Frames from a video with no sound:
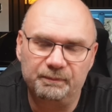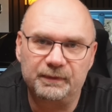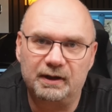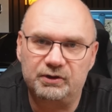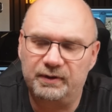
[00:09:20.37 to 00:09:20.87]

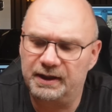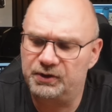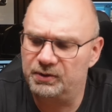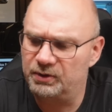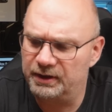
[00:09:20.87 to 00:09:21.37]
I'll try
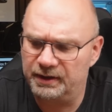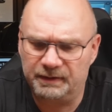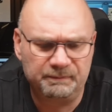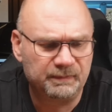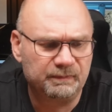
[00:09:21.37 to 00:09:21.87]

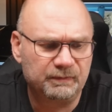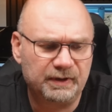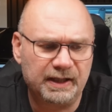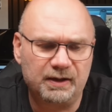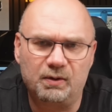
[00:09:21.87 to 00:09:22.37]
to
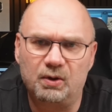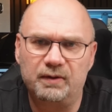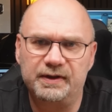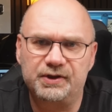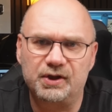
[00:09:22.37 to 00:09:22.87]
get all
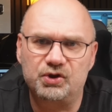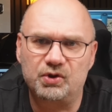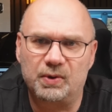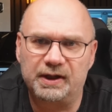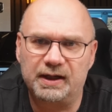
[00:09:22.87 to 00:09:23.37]
this
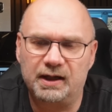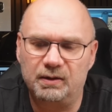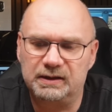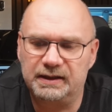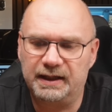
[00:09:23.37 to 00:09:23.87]
sorted
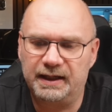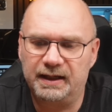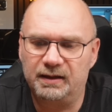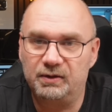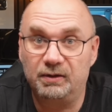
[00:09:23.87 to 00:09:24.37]
out
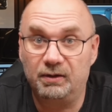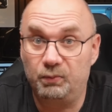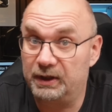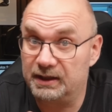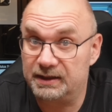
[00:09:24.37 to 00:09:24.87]
and
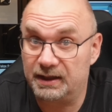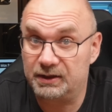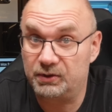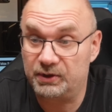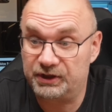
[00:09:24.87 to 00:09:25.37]
we can
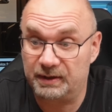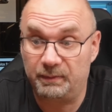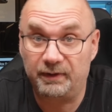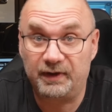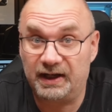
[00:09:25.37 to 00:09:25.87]
start to
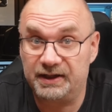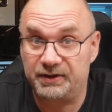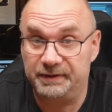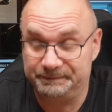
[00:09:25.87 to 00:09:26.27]
assemble the laser.